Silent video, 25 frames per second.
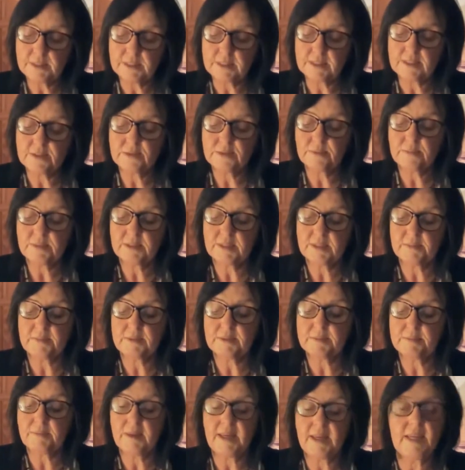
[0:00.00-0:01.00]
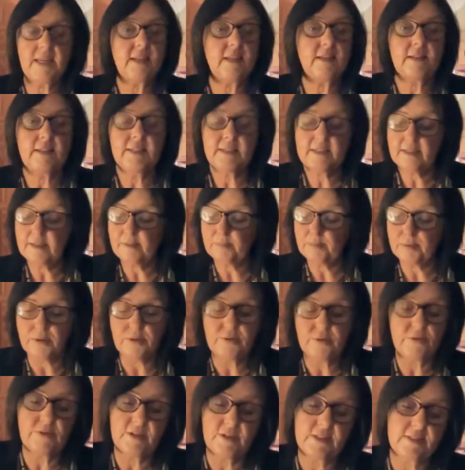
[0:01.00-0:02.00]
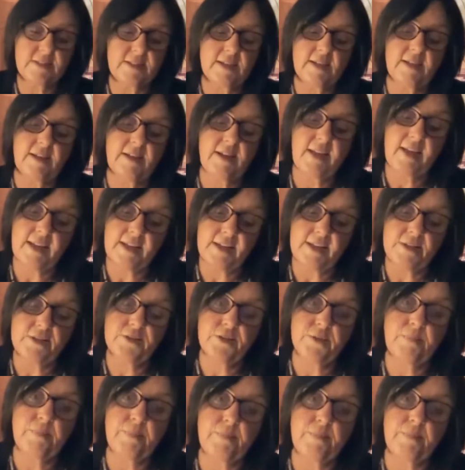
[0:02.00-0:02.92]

and sometimes make little progress and end up